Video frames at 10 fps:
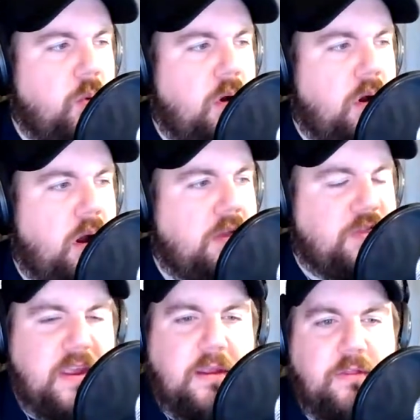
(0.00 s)
I
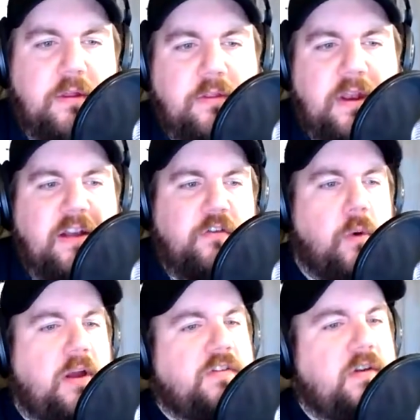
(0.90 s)
think the next
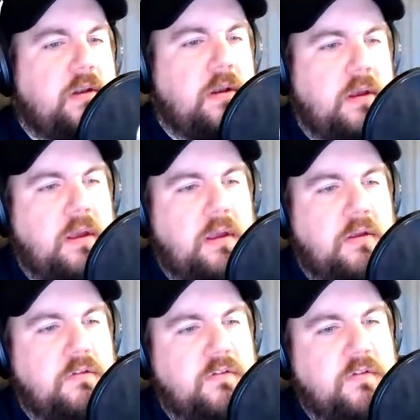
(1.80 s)
question
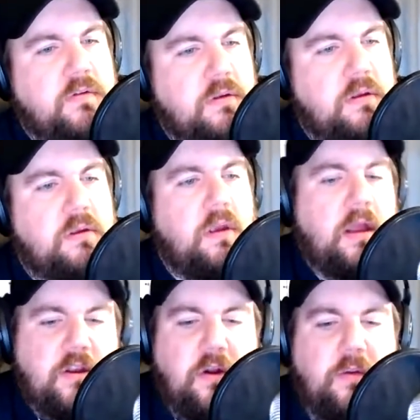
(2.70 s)
is, and
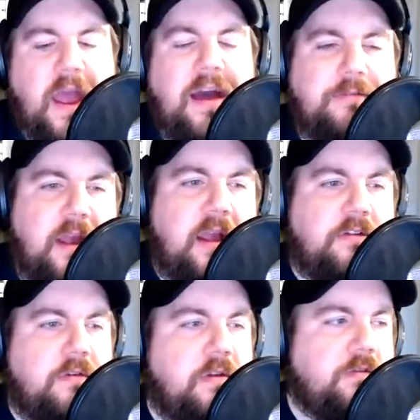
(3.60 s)
you don't have to answer
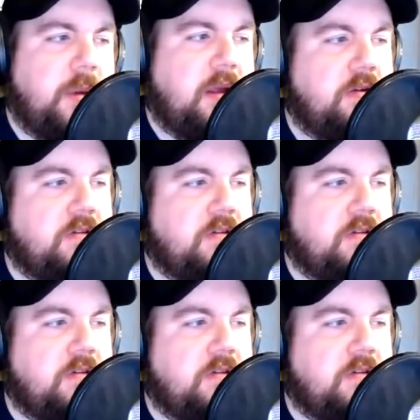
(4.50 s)
this because